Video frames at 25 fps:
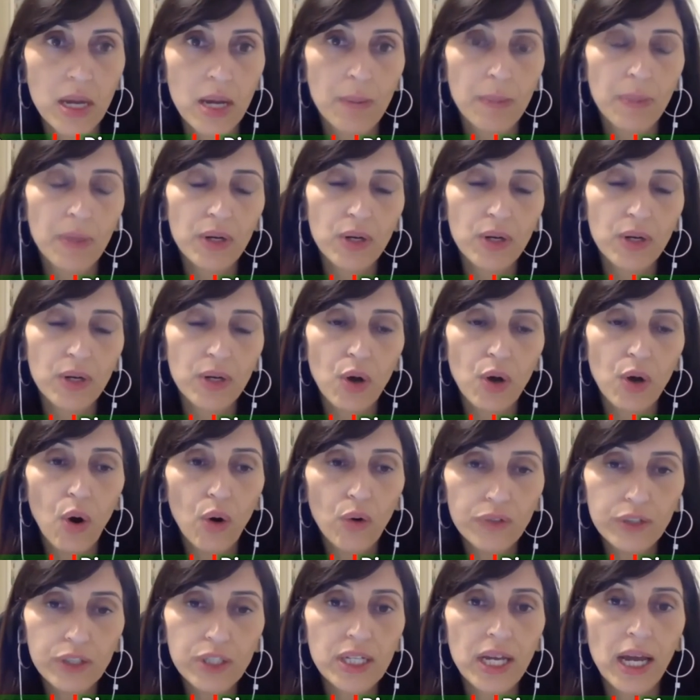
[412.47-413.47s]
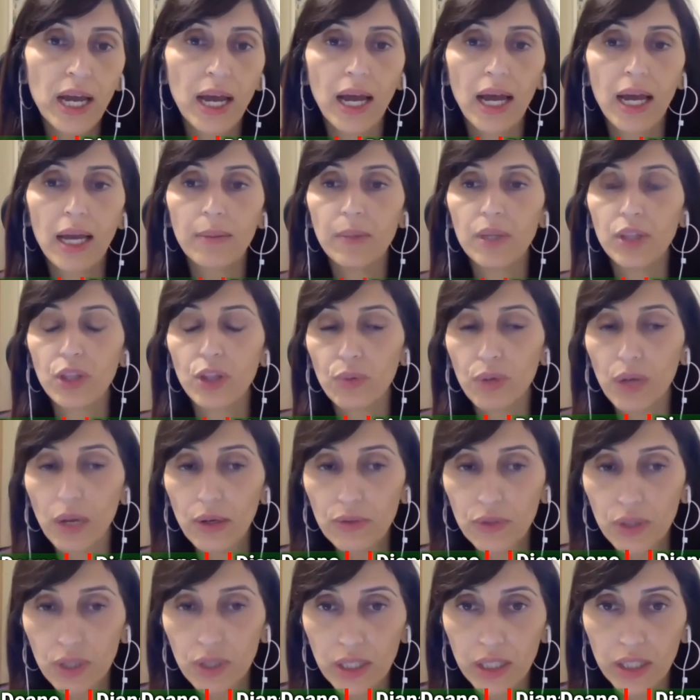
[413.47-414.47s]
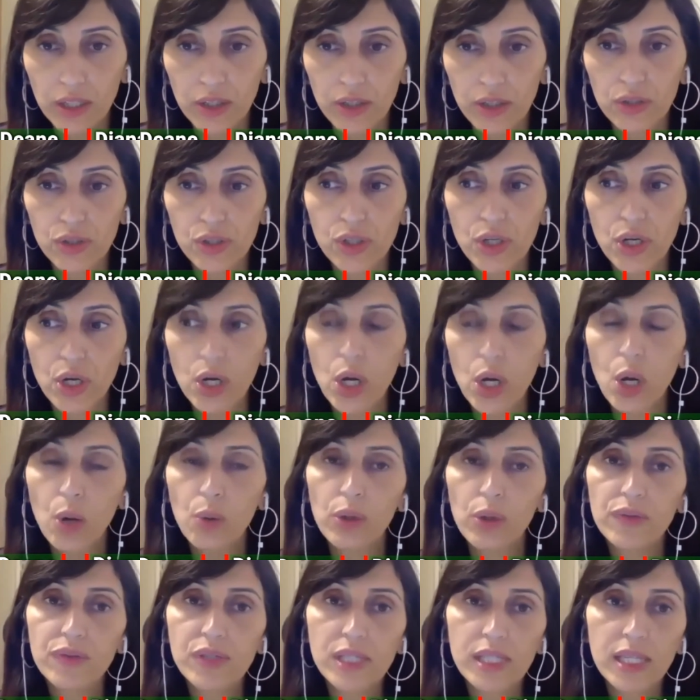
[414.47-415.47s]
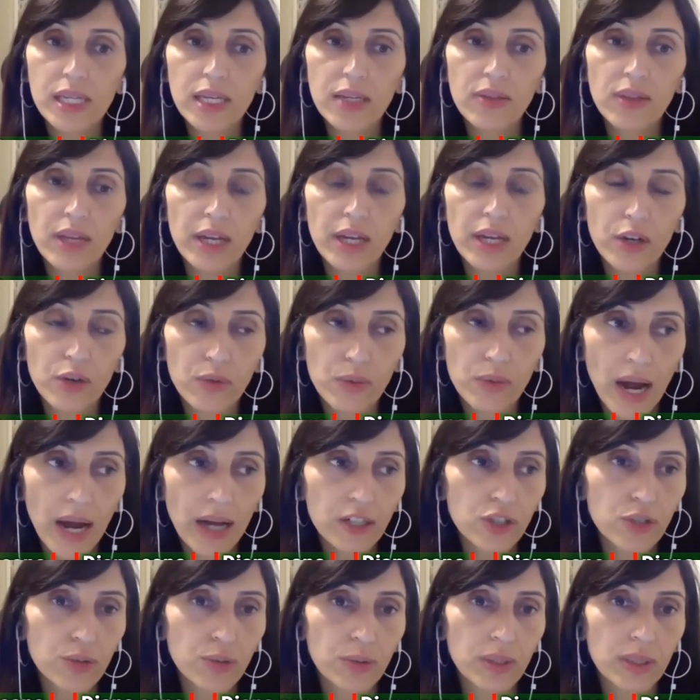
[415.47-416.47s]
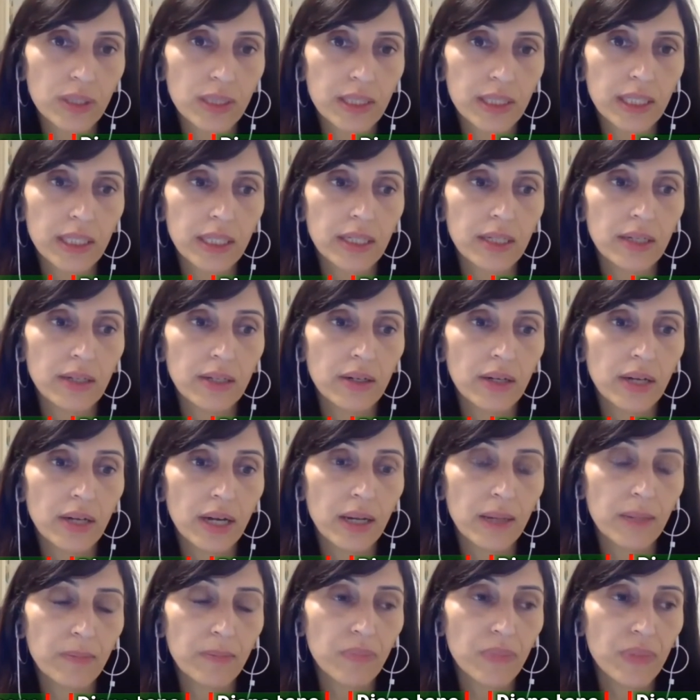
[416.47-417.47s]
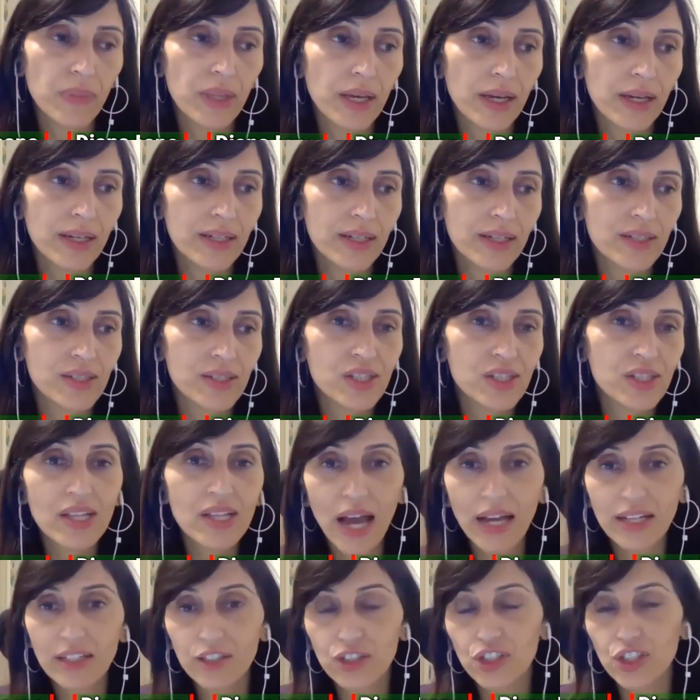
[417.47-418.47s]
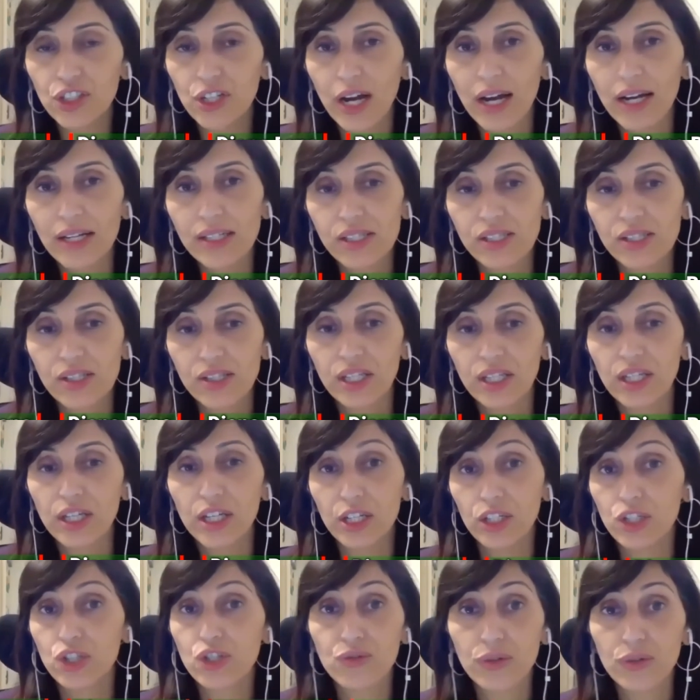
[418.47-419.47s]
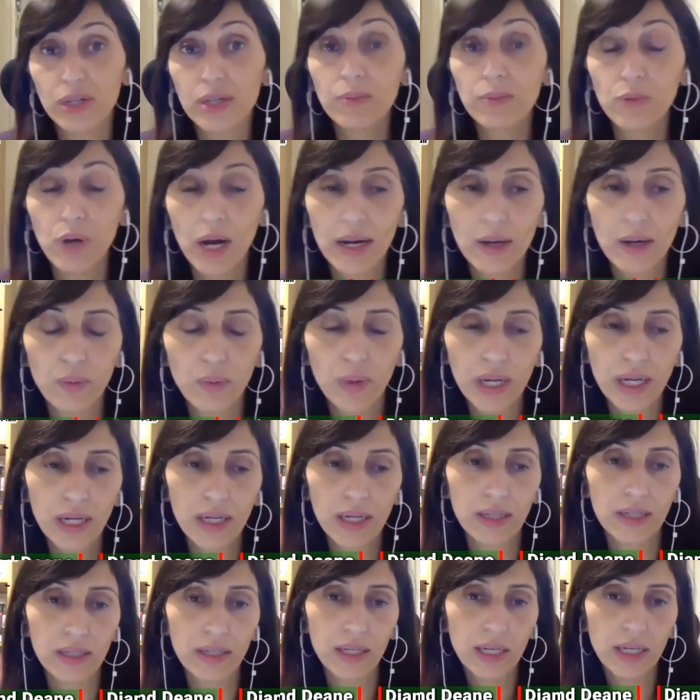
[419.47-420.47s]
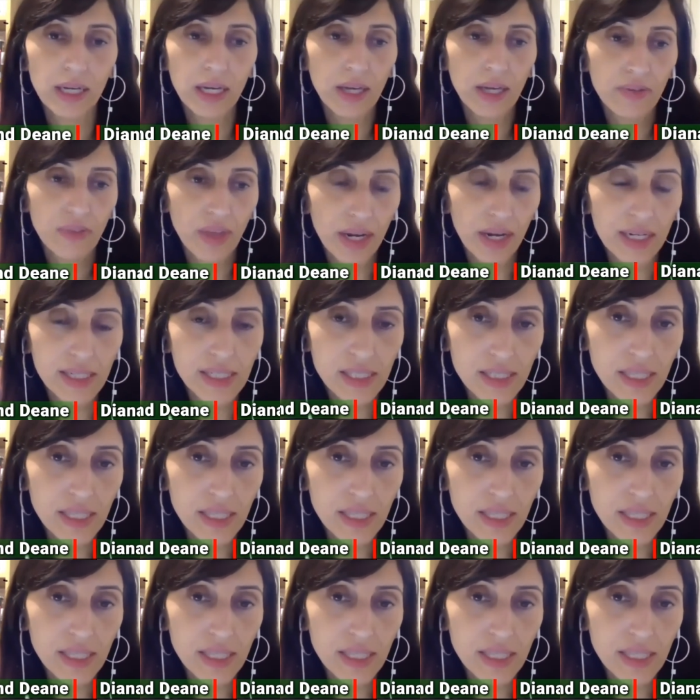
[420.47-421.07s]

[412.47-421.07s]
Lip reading: But over time and throughout the years, we've seen that gradually that it's not just the extreme right wing that has